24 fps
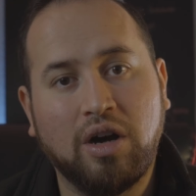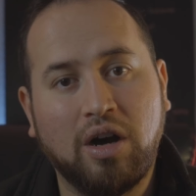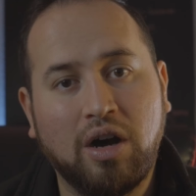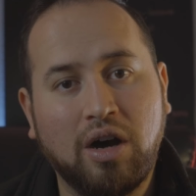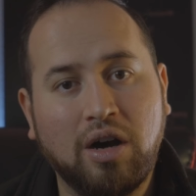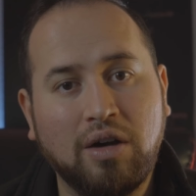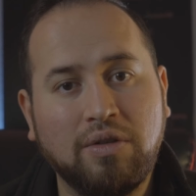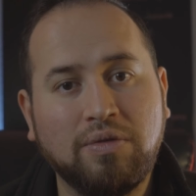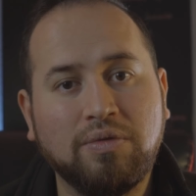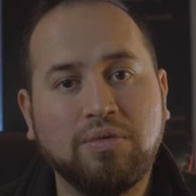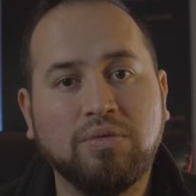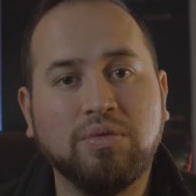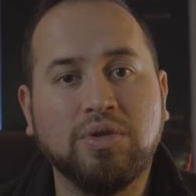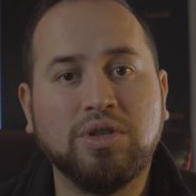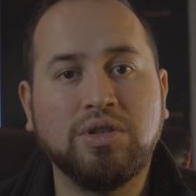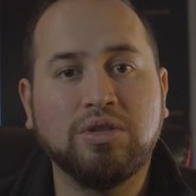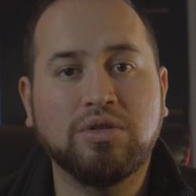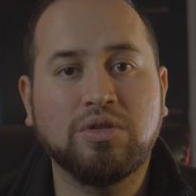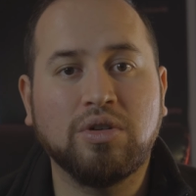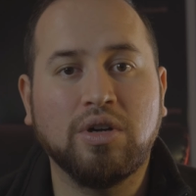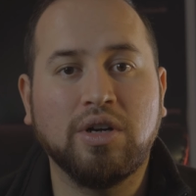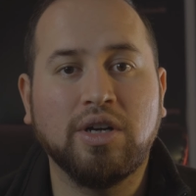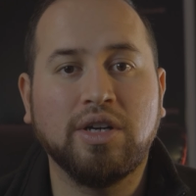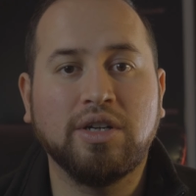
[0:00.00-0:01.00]
off when
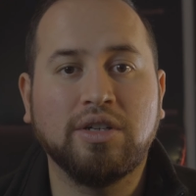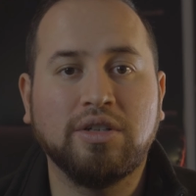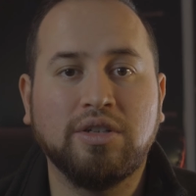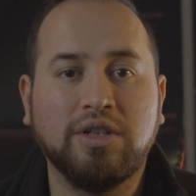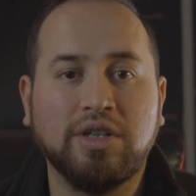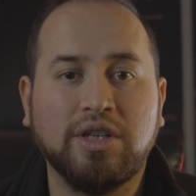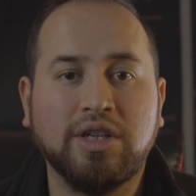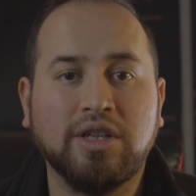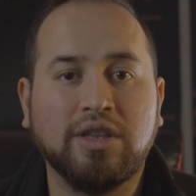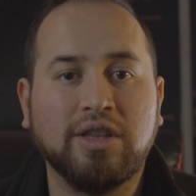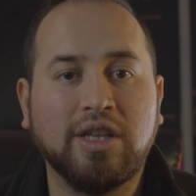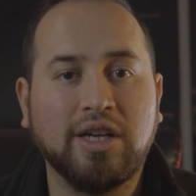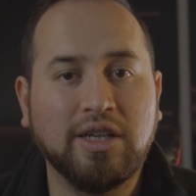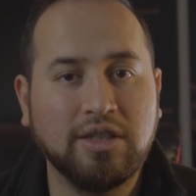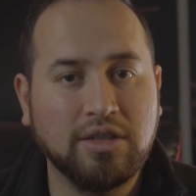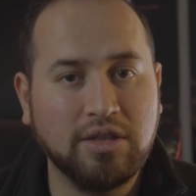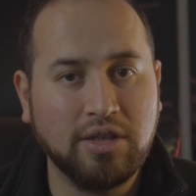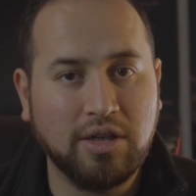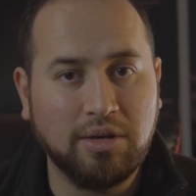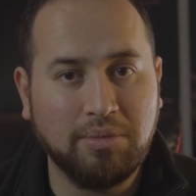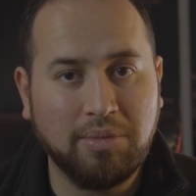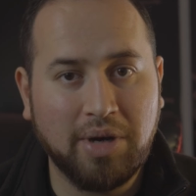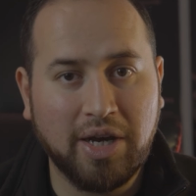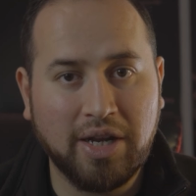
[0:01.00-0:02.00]
trying to get that
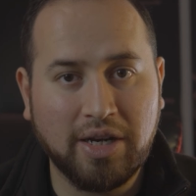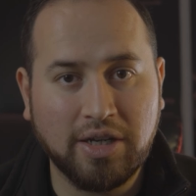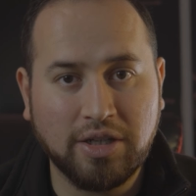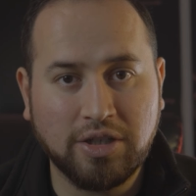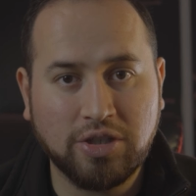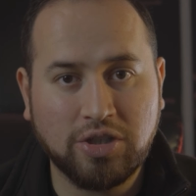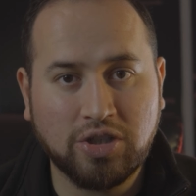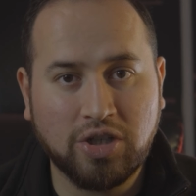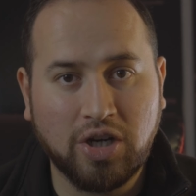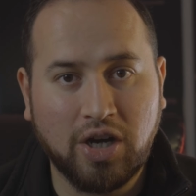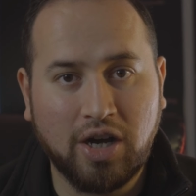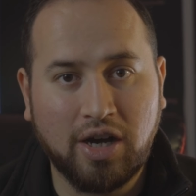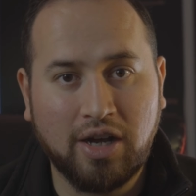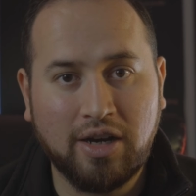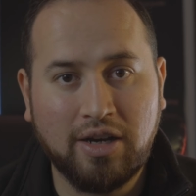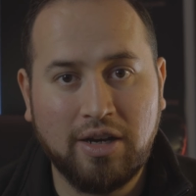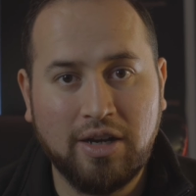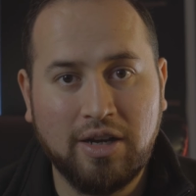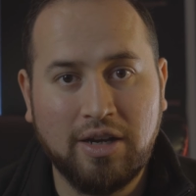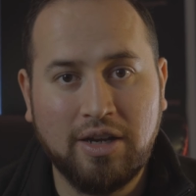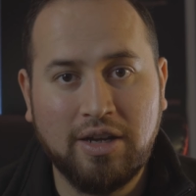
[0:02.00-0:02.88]
cinematic shot.